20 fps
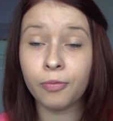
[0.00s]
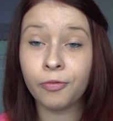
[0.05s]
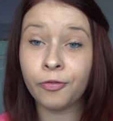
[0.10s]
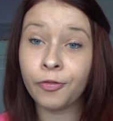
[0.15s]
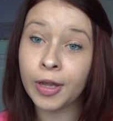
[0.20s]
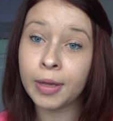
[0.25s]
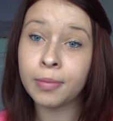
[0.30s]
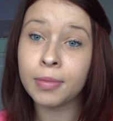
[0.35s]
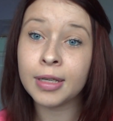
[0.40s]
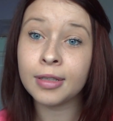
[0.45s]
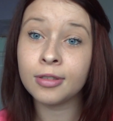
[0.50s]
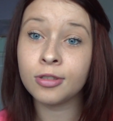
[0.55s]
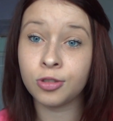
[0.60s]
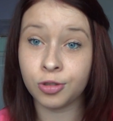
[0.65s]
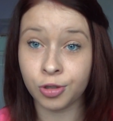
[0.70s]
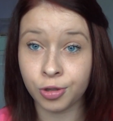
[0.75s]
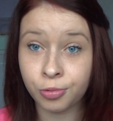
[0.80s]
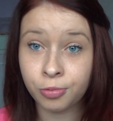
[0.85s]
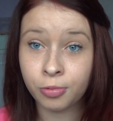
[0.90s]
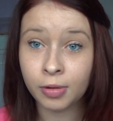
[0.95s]
Females
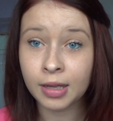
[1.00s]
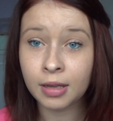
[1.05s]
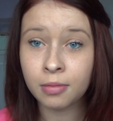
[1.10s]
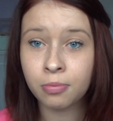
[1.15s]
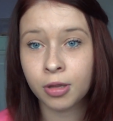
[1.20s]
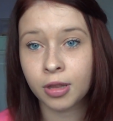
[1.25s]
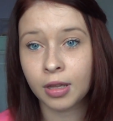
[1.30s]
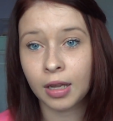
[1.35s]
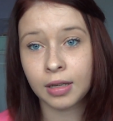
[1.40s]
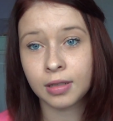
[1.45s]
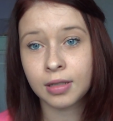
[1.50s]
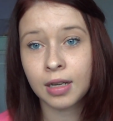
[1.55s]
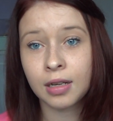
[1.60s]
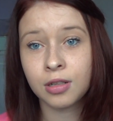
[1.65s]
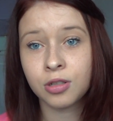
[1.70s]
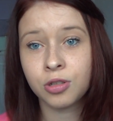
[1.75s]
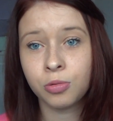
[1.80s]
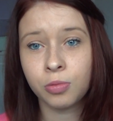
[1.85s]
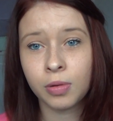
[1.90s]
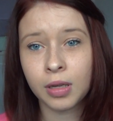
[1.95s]
do wee, but they
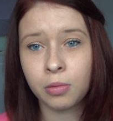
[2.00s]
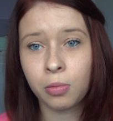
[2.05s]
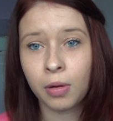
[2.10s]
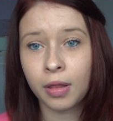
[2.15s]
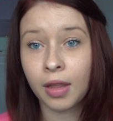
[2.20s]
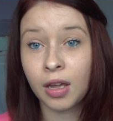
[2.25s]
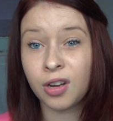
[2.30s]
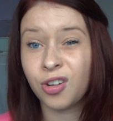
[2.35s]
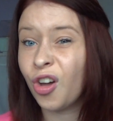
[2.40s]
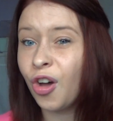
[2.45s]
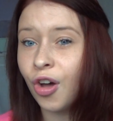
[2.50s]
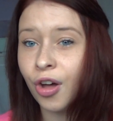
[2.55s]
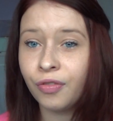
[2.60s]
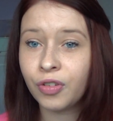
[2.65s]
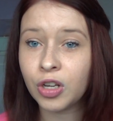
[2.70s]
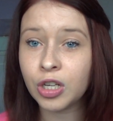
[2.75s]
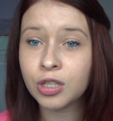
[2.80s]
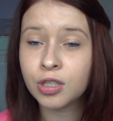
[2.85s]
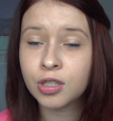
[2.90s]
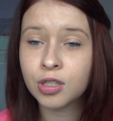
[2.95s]
tend to wee when they're
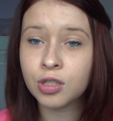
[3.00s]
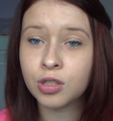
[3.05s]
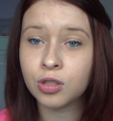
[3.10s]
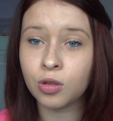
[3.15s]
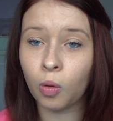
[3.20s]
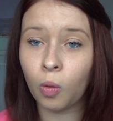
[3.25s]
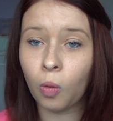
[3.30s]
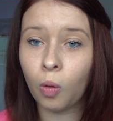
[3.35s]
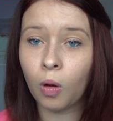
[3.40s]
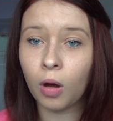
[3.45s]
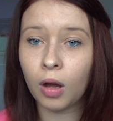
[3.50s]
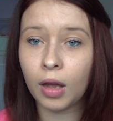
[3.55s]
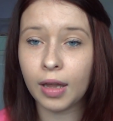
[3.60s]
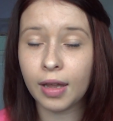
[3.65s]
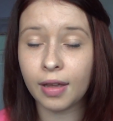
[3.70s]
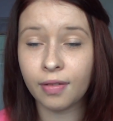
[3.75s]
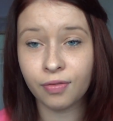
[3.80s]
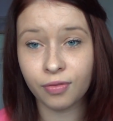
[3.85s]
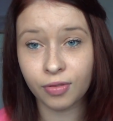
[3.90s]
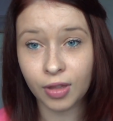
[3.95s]
nervous, so
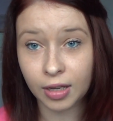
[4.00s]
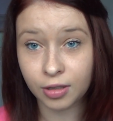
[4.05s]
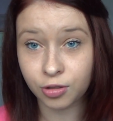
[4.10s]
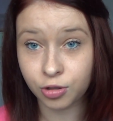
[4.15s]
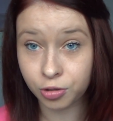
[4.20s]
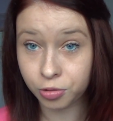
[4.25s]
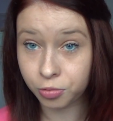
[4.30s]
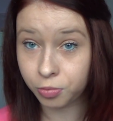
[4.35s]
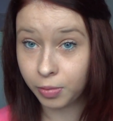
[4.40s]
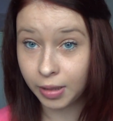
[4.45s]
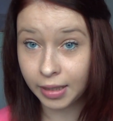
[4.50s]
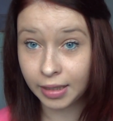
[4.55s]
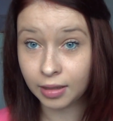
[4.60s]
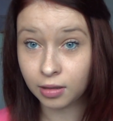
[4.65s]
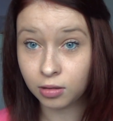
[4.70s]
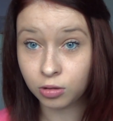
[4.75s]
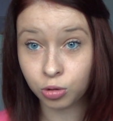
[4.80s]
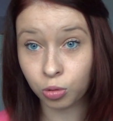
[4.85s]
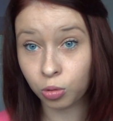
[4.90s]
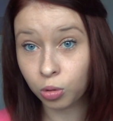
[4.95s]
if they do
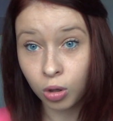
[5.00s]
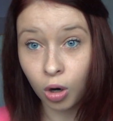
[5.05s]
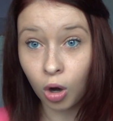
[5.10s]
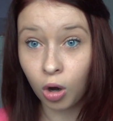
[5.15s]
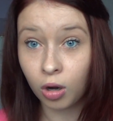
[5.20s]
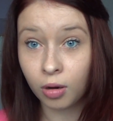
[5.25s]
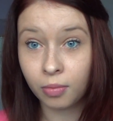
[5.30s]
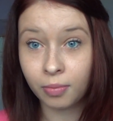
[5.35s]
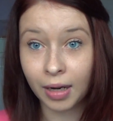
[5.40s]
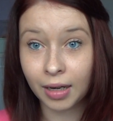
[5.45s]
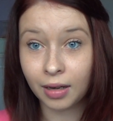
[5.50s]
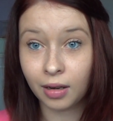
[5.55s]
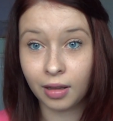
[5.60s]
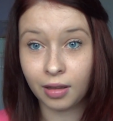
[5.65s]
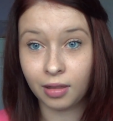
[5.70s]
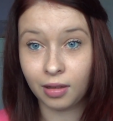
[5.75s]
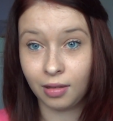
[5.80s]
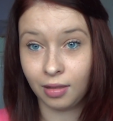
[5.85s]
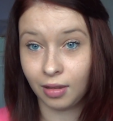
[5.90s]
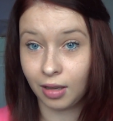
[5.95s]
wee, don't
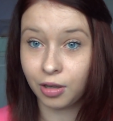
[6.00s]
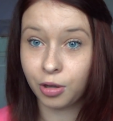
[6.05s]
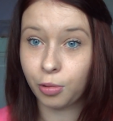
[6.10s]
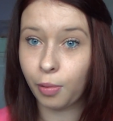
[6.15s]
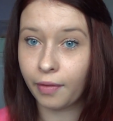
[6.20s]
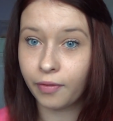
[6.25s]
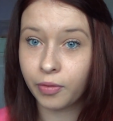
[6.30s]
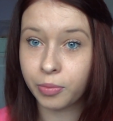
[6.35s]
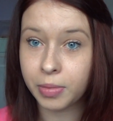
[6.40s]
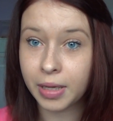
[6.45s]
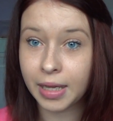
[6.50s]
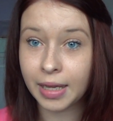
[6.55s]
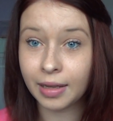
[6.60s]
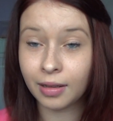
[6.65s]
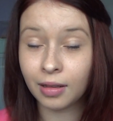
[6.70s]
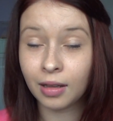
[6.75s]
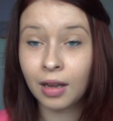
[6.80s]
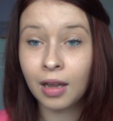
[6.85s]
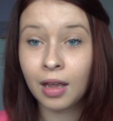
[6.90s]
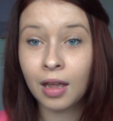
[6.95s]
automatically think that you have a
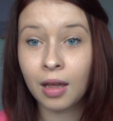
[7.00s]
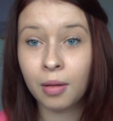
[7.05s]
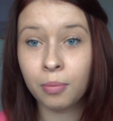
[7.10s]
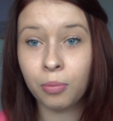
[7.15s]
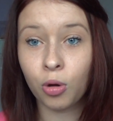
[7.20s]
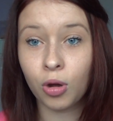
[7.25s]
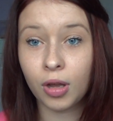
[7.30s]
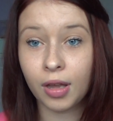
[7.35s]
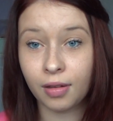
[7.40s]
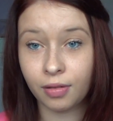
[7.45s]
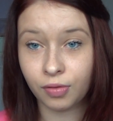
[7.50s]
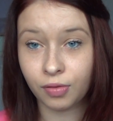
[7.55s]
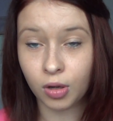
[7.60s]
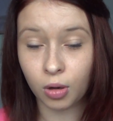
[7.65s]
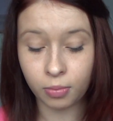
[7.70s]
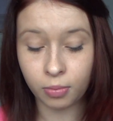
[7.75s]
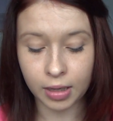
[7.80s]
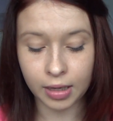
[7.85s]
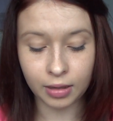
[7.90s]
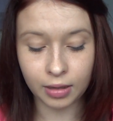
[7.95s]
male. But if
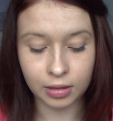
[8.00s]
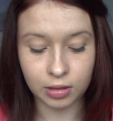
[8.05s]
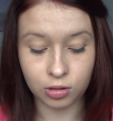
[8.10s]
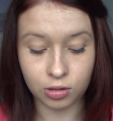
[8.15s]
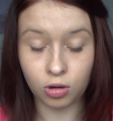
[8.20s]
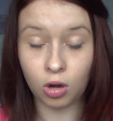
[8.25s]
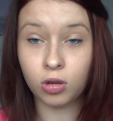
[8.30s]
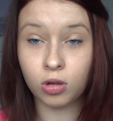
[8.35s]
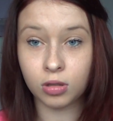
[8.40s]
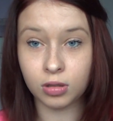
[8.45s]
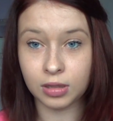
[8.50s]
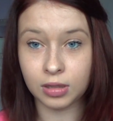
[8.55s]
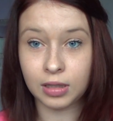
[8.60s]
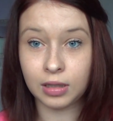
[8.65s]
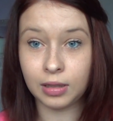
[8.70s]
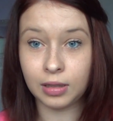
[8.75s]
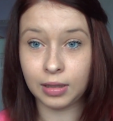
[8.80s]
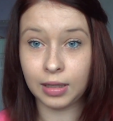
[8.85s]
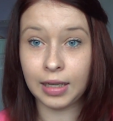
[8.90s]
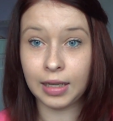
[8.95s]
your male is
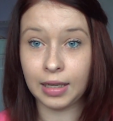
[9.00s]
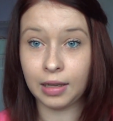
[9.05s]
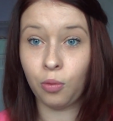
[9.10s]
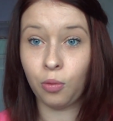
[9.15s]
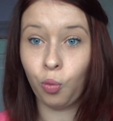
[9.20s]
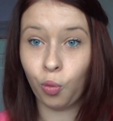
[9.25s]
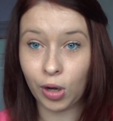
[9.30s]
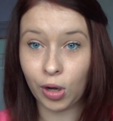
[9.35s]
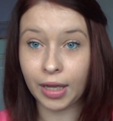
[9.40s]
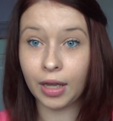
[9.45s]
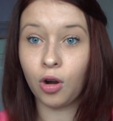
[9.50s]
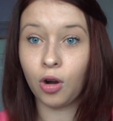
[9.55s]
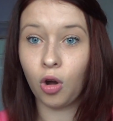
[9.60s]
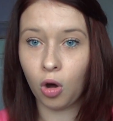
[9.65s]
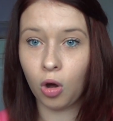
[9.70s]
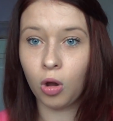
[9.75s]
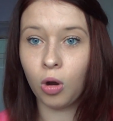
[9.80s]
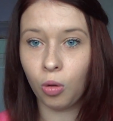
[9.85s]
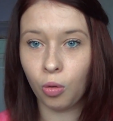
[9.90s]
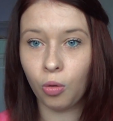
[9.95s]
constantly weeing
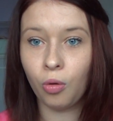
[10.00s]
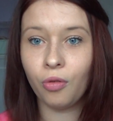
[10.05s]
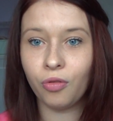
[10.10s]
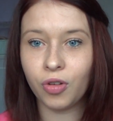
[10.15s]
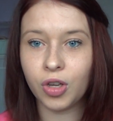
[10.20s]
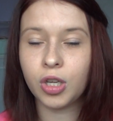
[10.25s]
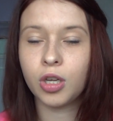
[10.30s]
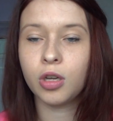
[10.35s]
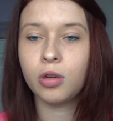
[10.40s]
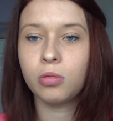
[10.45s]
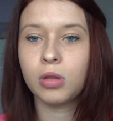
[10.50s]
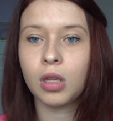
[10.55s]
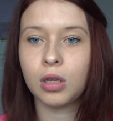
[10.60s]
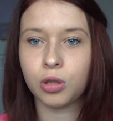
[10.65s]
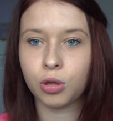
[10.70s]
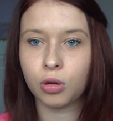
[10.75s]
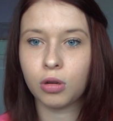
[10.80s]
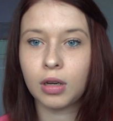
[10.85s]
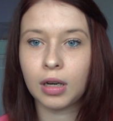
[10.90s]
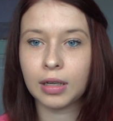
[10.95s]
all over you, then
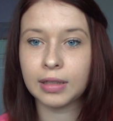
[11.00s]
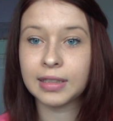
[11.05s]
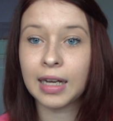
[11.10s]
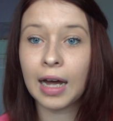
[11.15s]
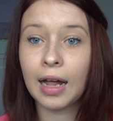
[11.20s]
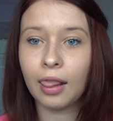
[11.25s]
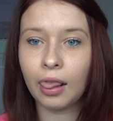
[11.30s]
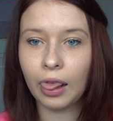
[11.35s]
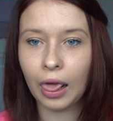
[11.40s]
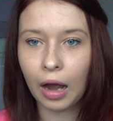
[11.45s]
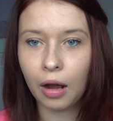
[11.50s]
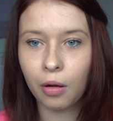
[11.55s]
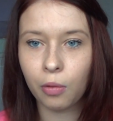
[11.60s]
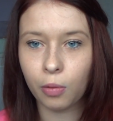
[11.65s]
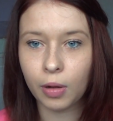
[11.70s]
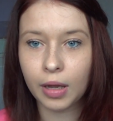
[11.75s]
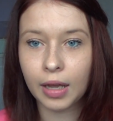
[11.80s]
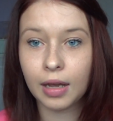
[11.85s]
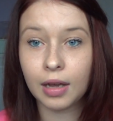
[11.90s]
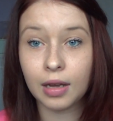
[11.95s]
you can tell that
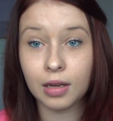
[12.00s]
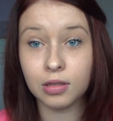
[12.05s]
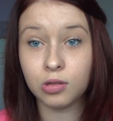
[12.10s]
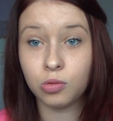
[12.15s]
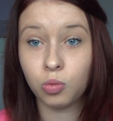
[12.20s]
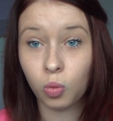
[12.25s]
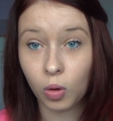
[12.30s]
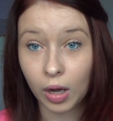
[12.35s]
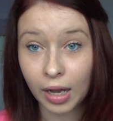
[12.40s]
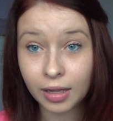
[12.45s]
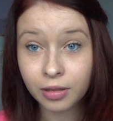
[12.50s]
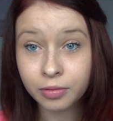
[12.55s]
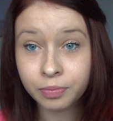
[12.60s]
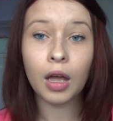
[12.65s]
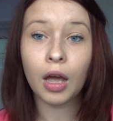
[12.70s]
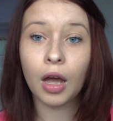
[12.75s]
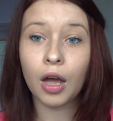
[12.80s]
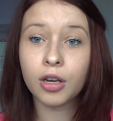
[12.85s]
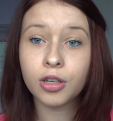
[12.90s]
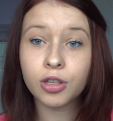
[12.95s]
way as well.
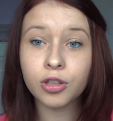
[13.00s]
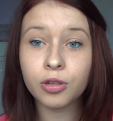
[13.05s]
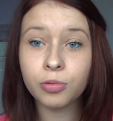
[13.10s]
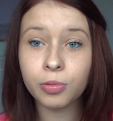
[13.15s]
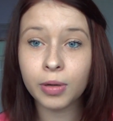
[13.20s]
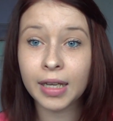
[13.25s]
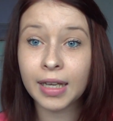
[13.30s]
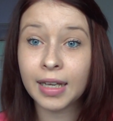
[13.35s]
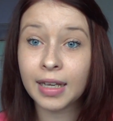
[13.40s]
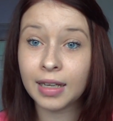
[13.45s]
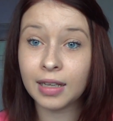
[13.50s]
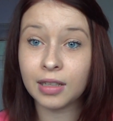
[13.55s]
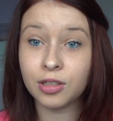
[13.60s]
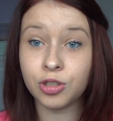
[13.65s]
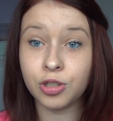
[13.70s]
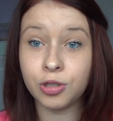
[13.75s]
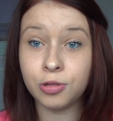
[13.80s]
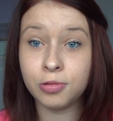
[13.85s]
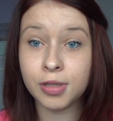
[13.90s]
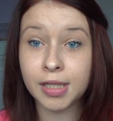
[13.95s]
Another way
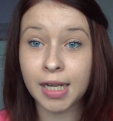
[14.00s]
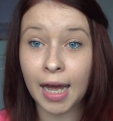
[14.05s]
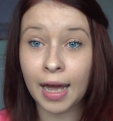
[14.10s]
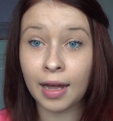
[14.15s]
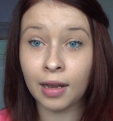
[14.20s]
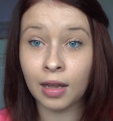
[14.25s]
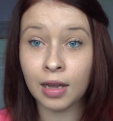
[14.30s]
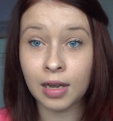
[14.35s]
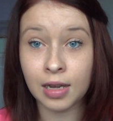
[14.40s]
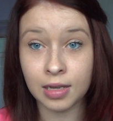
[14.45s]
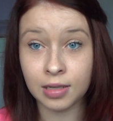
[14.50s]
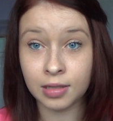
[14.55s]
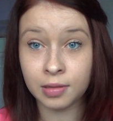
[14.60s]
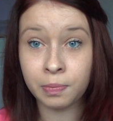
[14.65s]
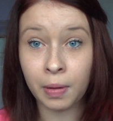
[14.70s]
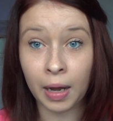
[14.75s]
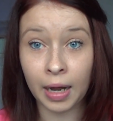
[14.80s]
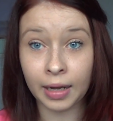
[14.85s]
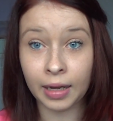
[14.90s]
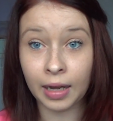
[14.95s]
to tell is
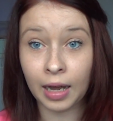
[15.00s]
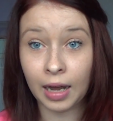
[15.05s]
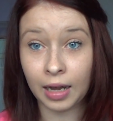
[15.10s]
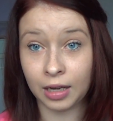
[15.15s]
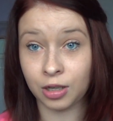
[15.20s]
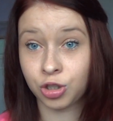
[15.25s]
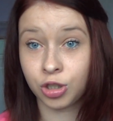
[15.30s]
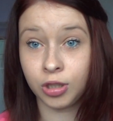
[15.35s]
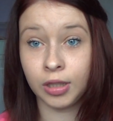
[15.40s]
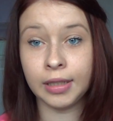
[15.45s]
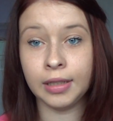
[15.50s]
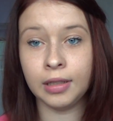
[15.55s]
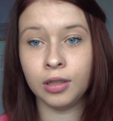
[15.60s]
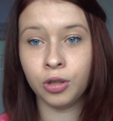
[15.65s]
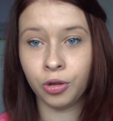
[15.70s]
by actually